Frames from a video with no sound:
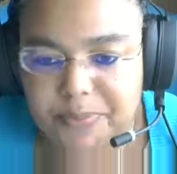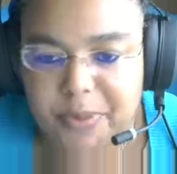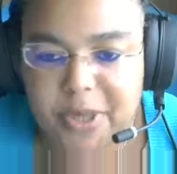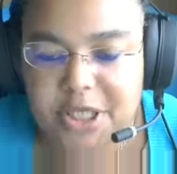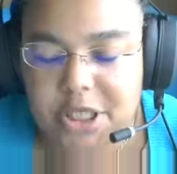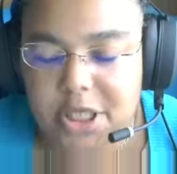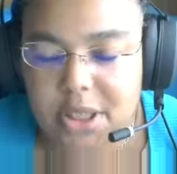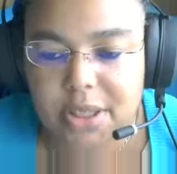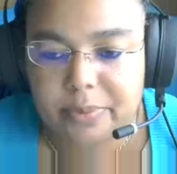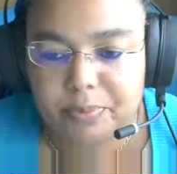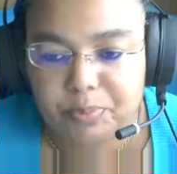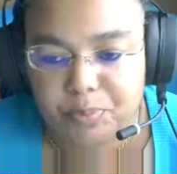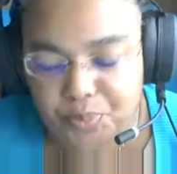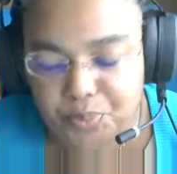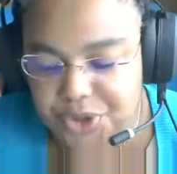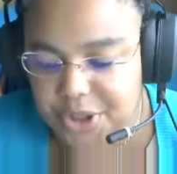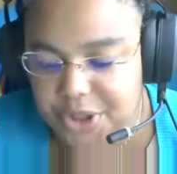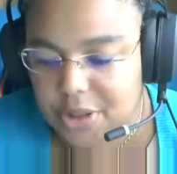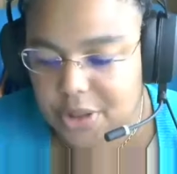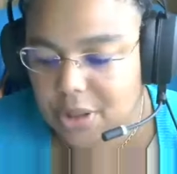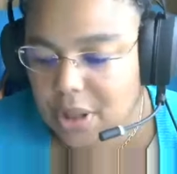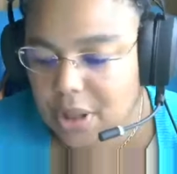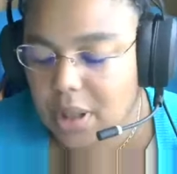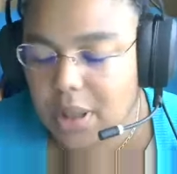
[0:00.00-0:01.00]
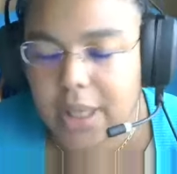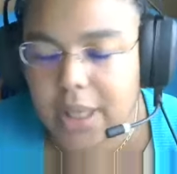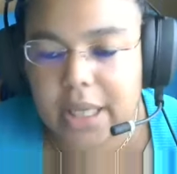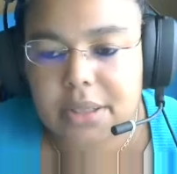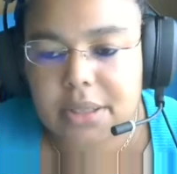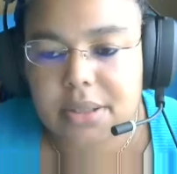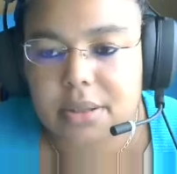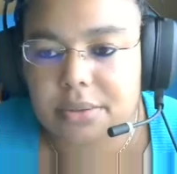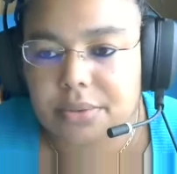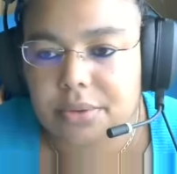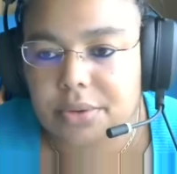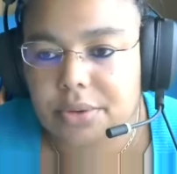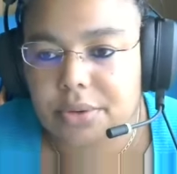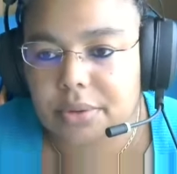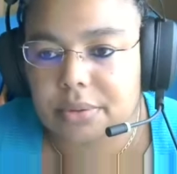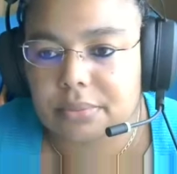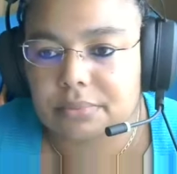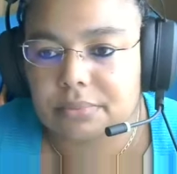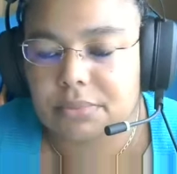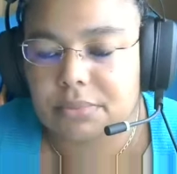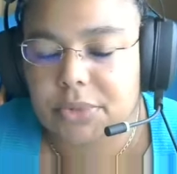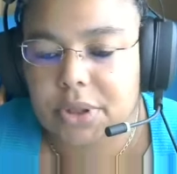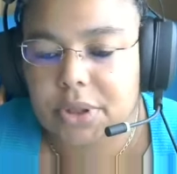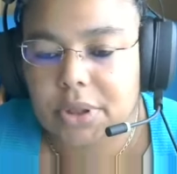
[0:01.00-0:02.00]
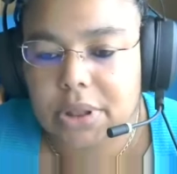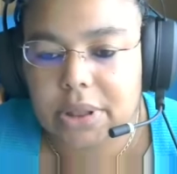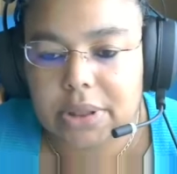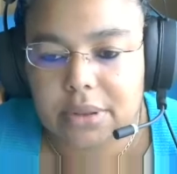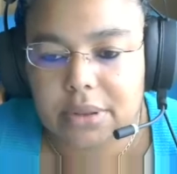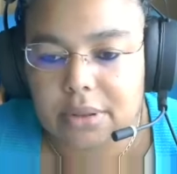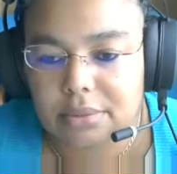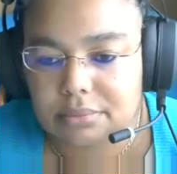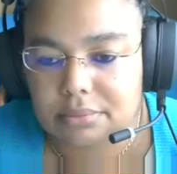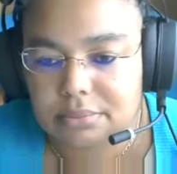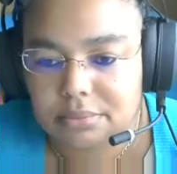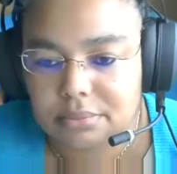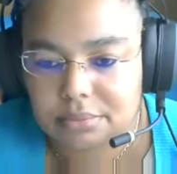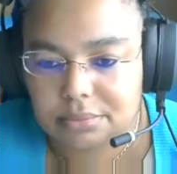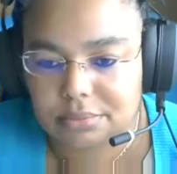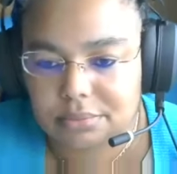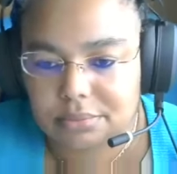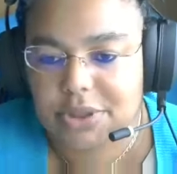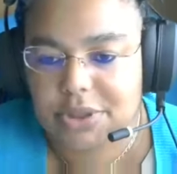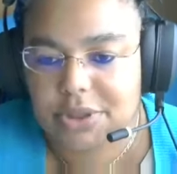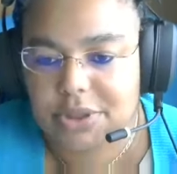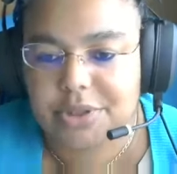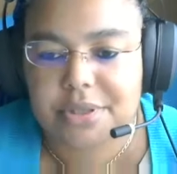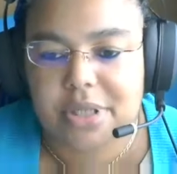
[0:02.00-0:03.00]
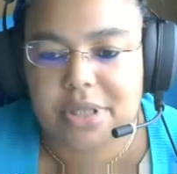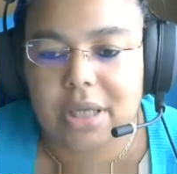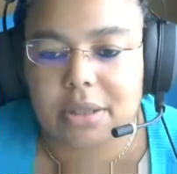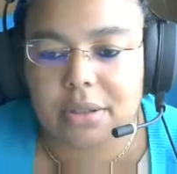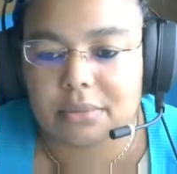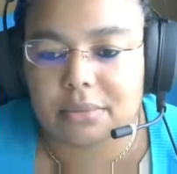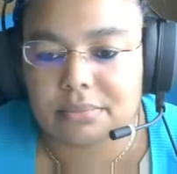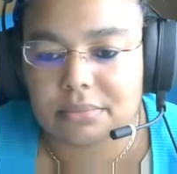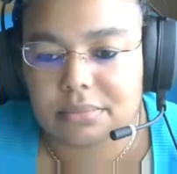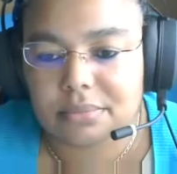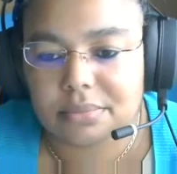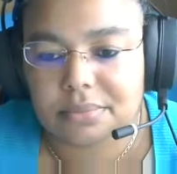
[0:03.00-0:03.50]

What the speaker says: basically putting our head in the, in the sun.